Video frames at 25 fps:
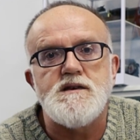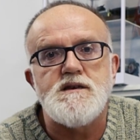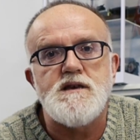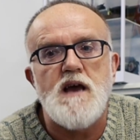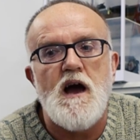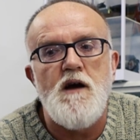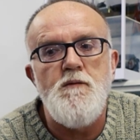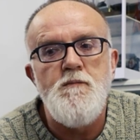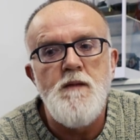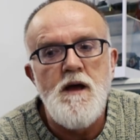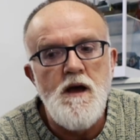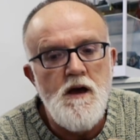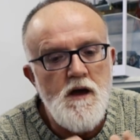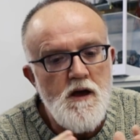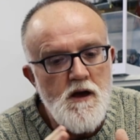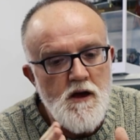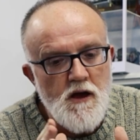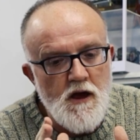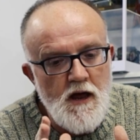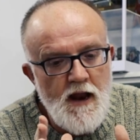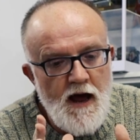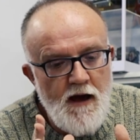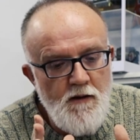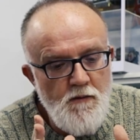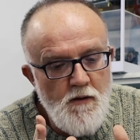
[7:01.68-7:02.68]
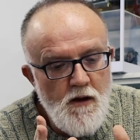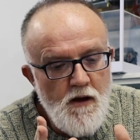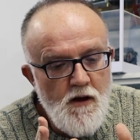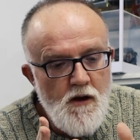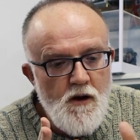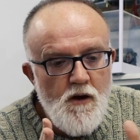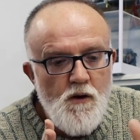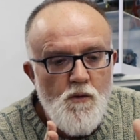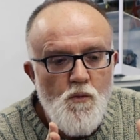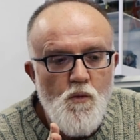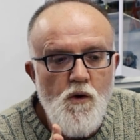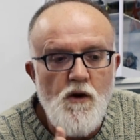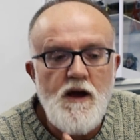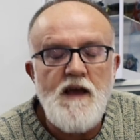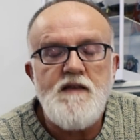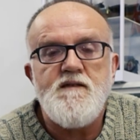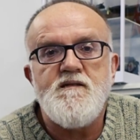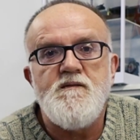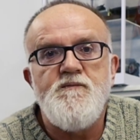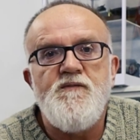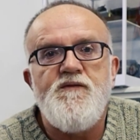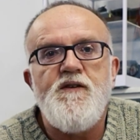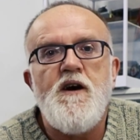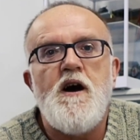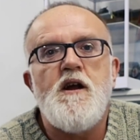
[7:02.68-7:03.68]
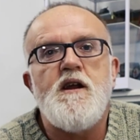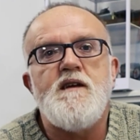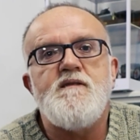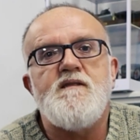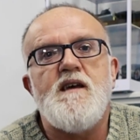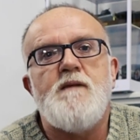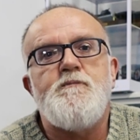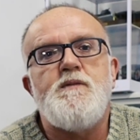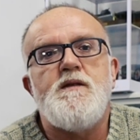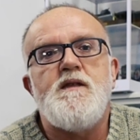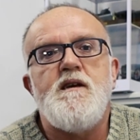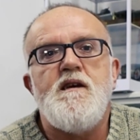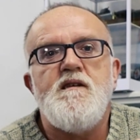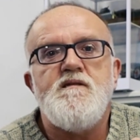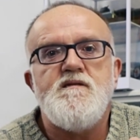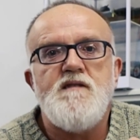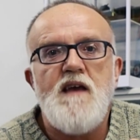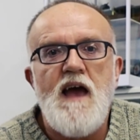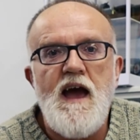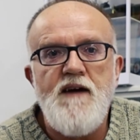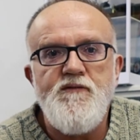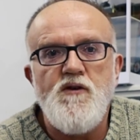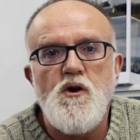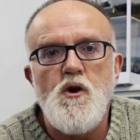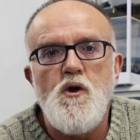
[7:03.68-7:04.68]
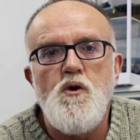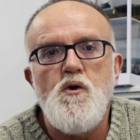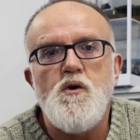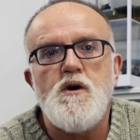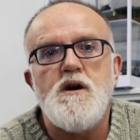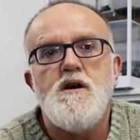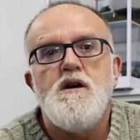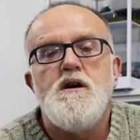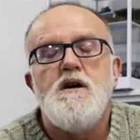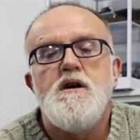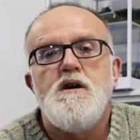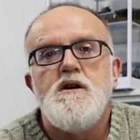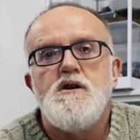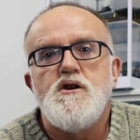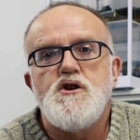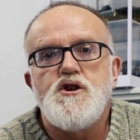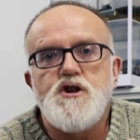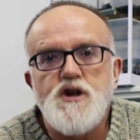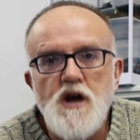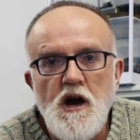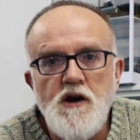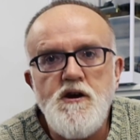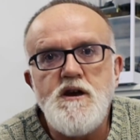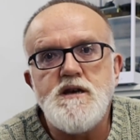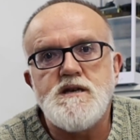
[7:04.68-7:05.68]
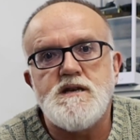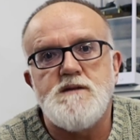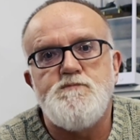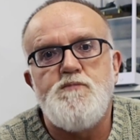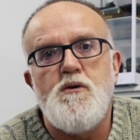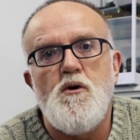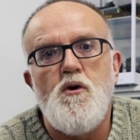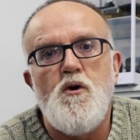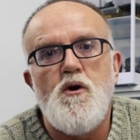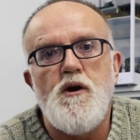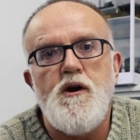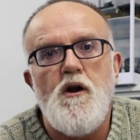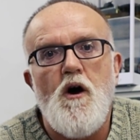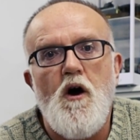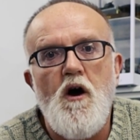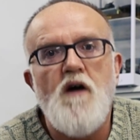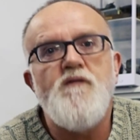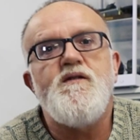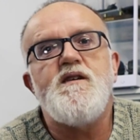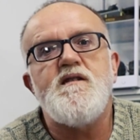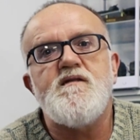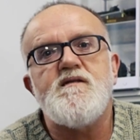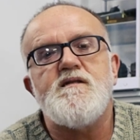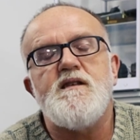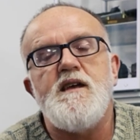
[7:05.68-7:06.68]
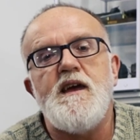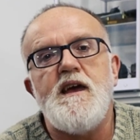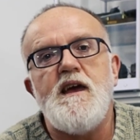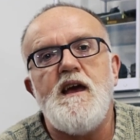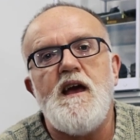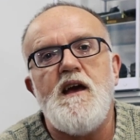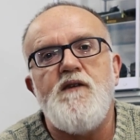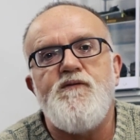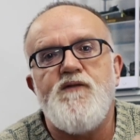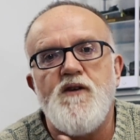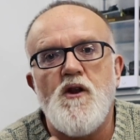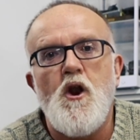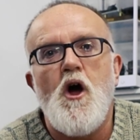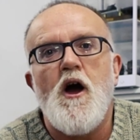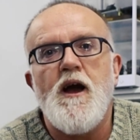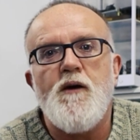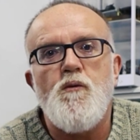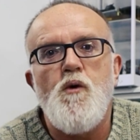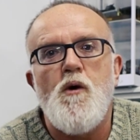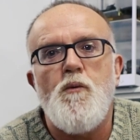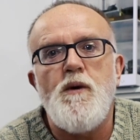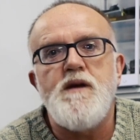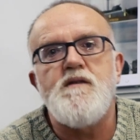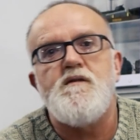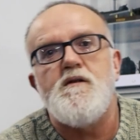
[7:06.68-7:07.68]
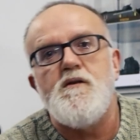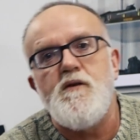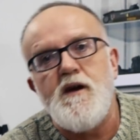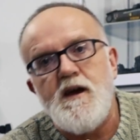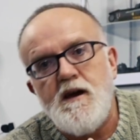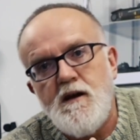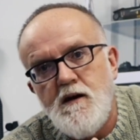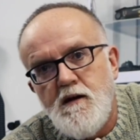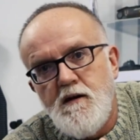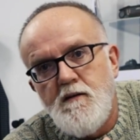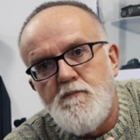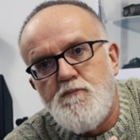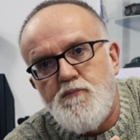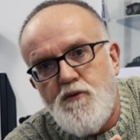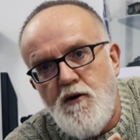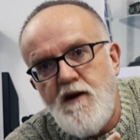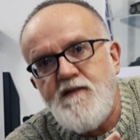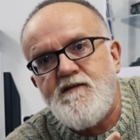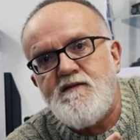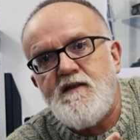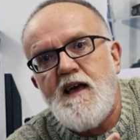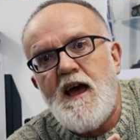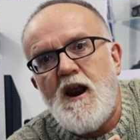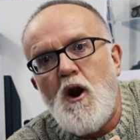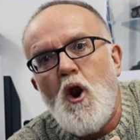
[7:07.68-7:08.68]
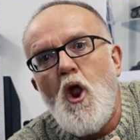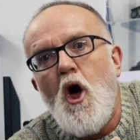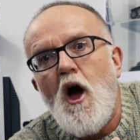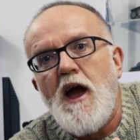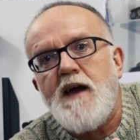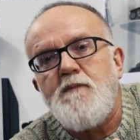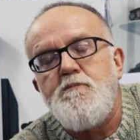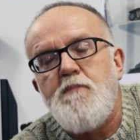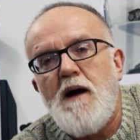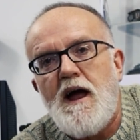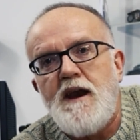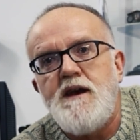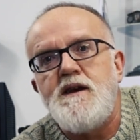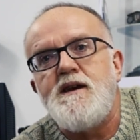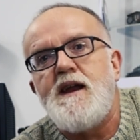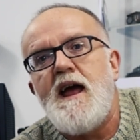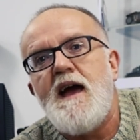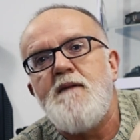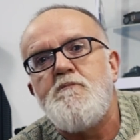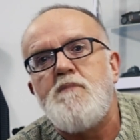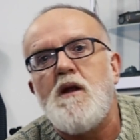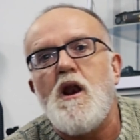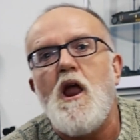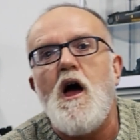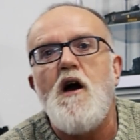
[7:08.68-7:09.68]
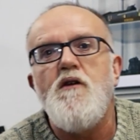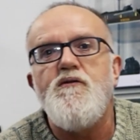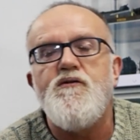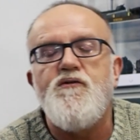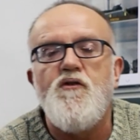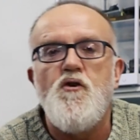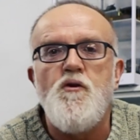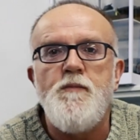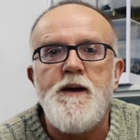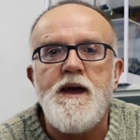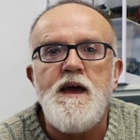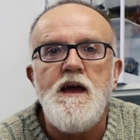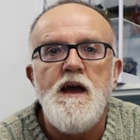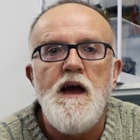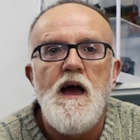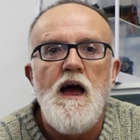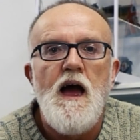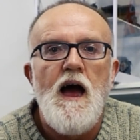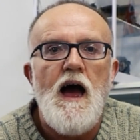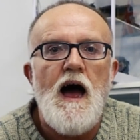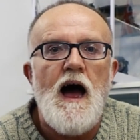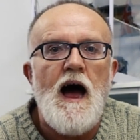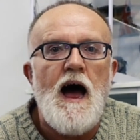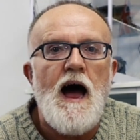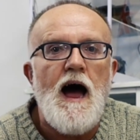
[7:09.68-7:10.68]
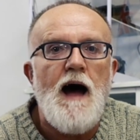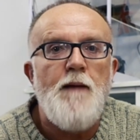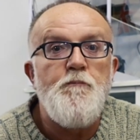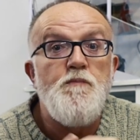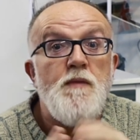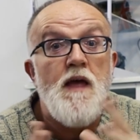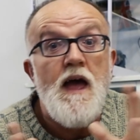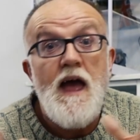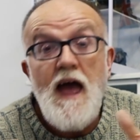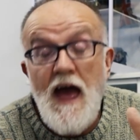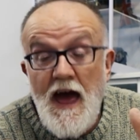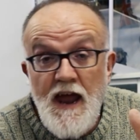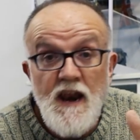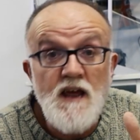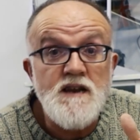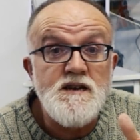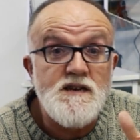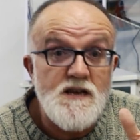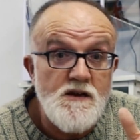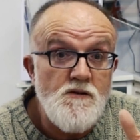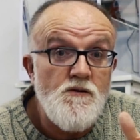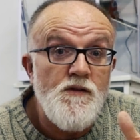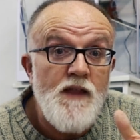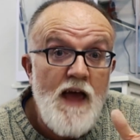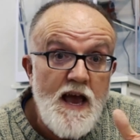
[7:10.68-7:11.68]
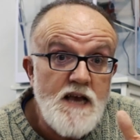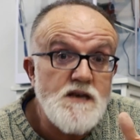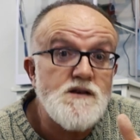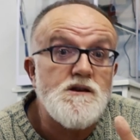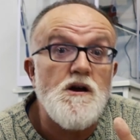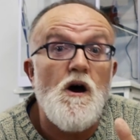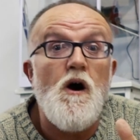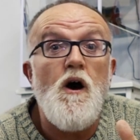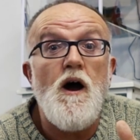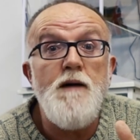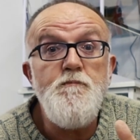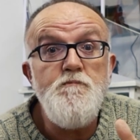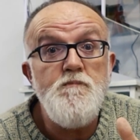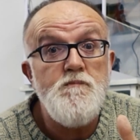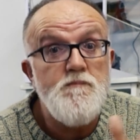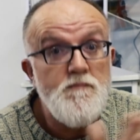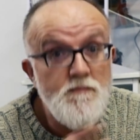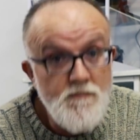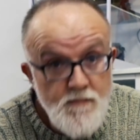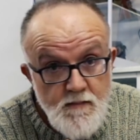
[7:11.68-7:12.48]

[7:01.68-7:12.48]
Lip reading: So, you know, we'll get some photos up of this, have a look, show your support. Obviously, if you like what we're doing, press that like button down below for me. And until next time,